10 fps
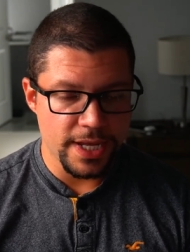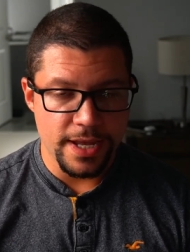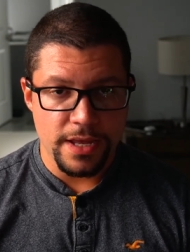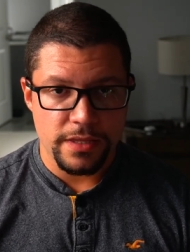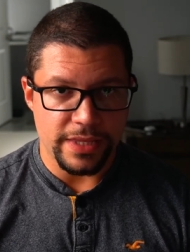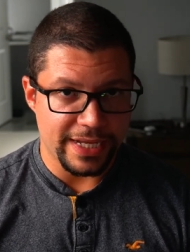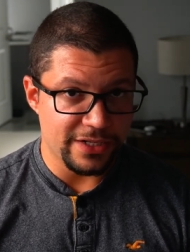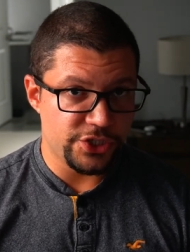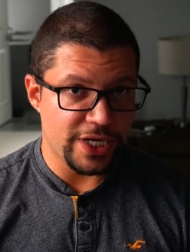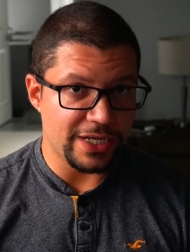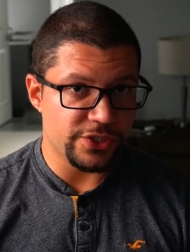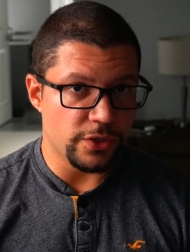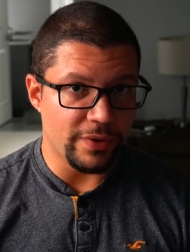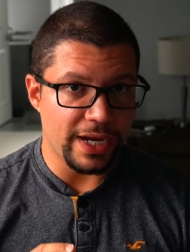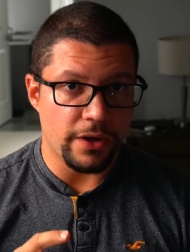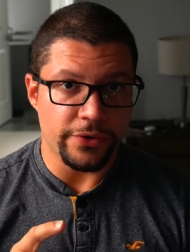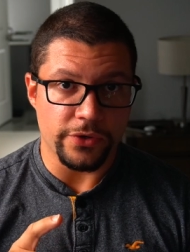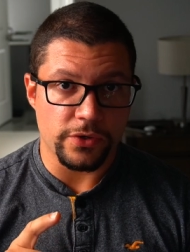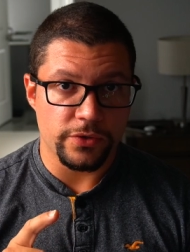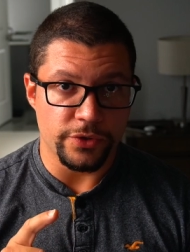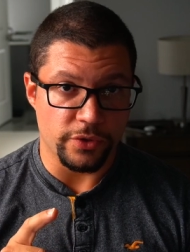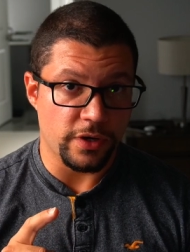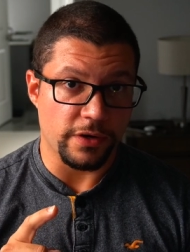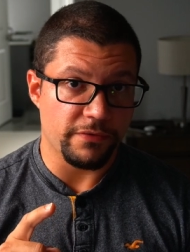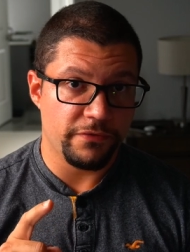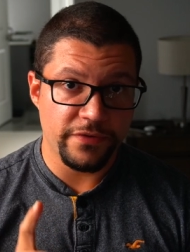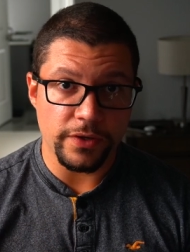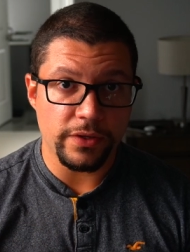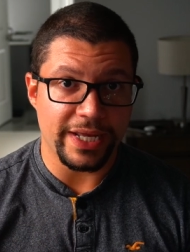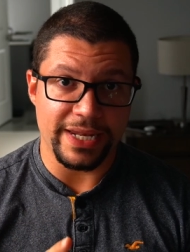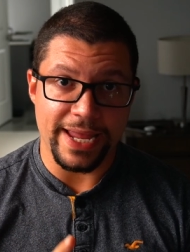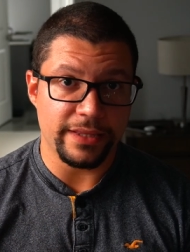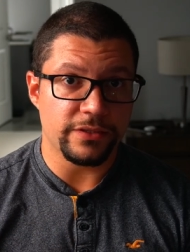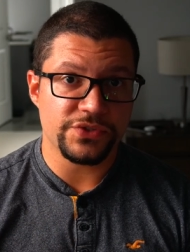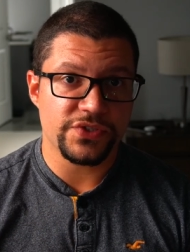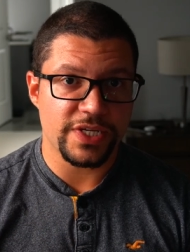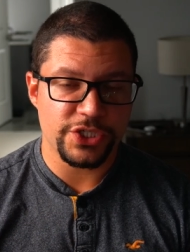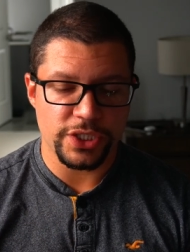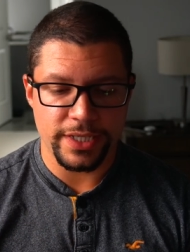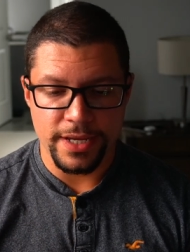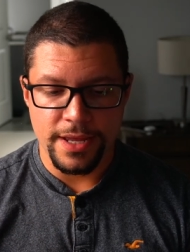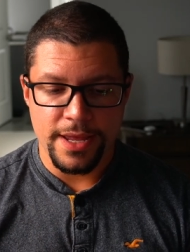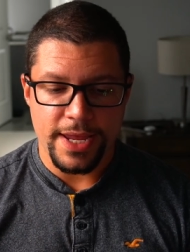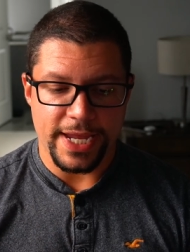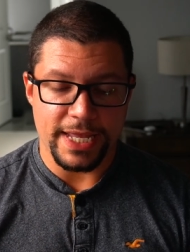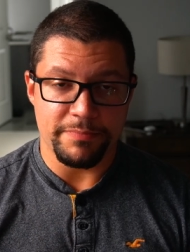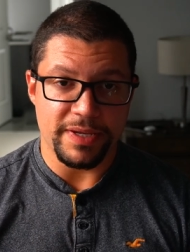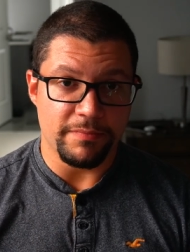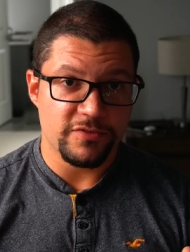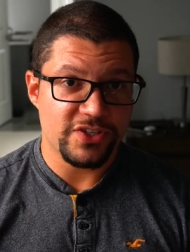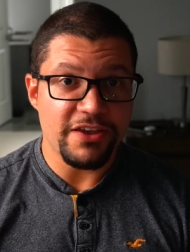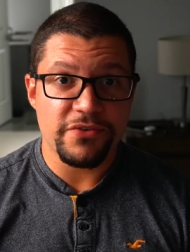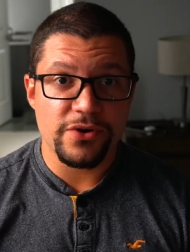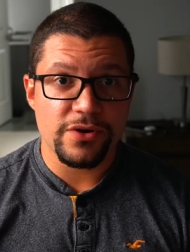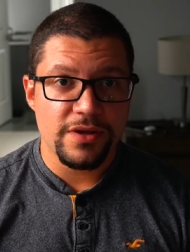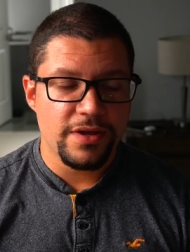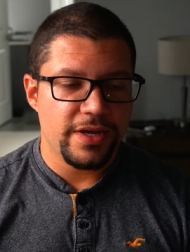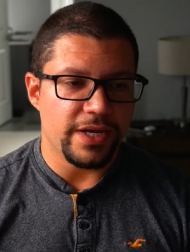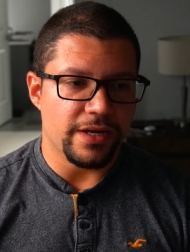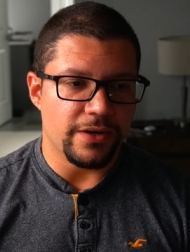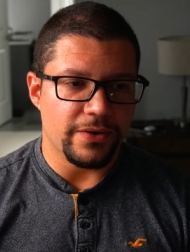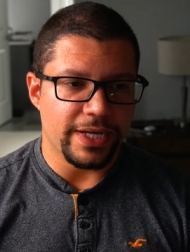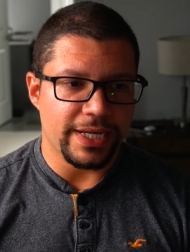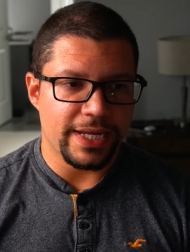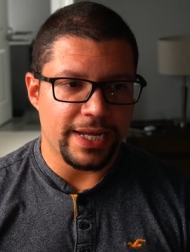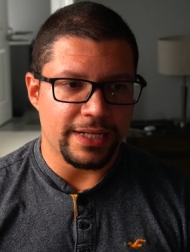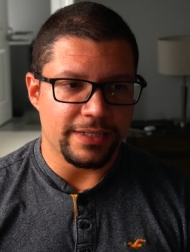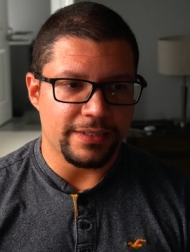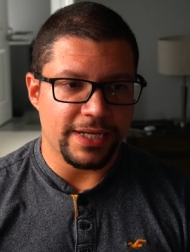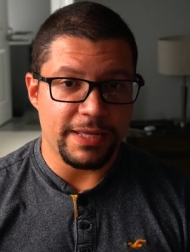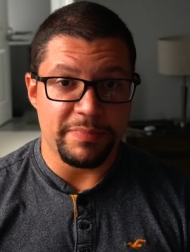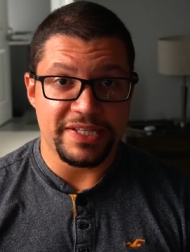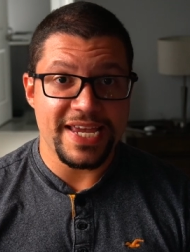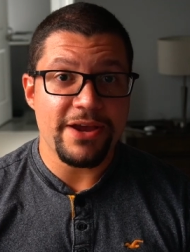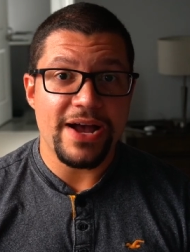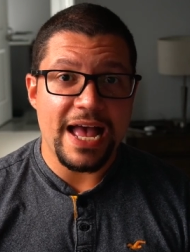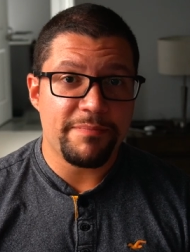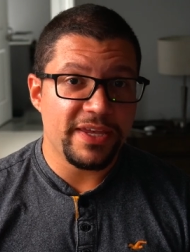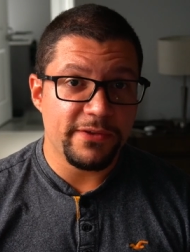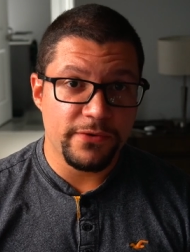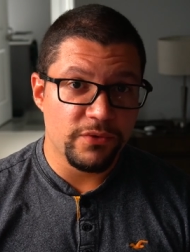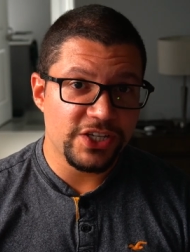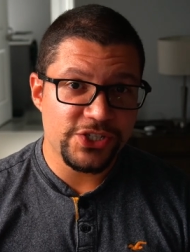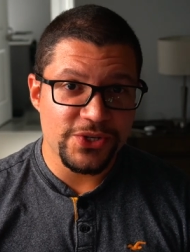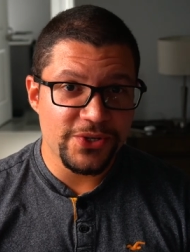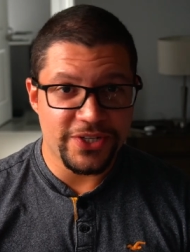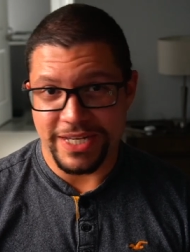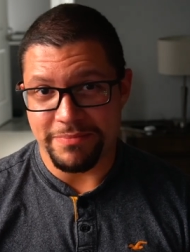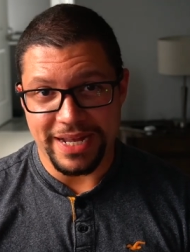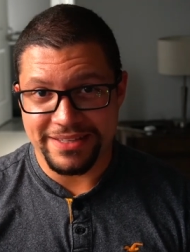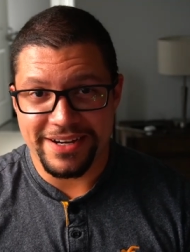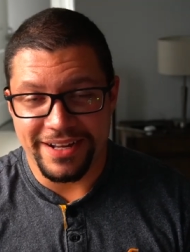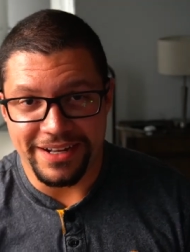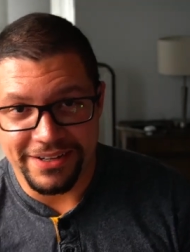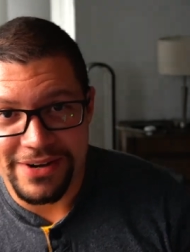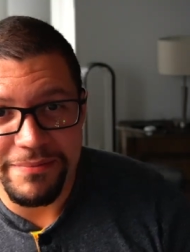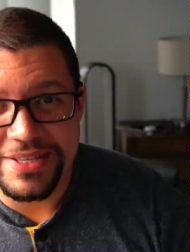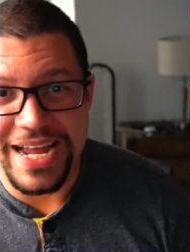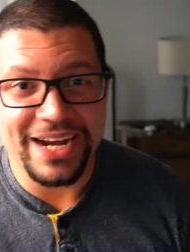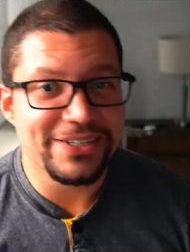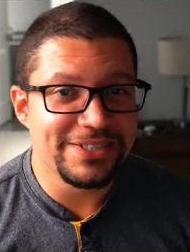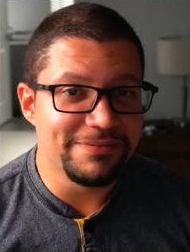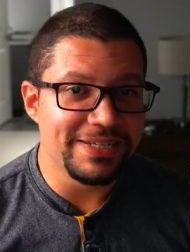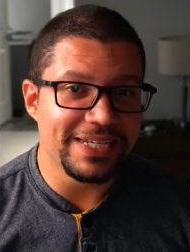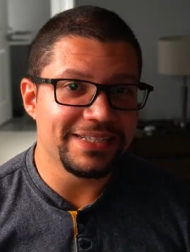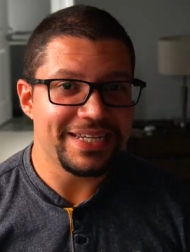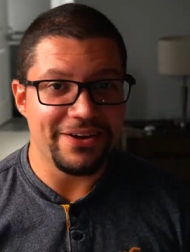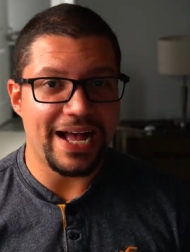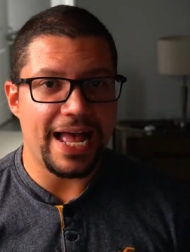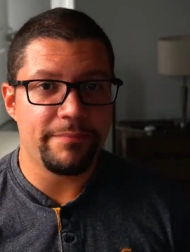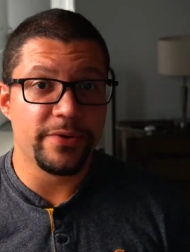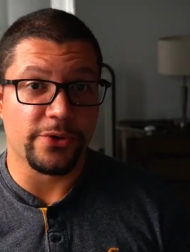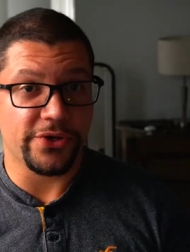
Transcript: they can change the way how your your car feel and handles essentially it can be safer. You know, it can it can be tail happy if you wish to. You can buy ter- uh, crabby tires to be tail happy, or it can buy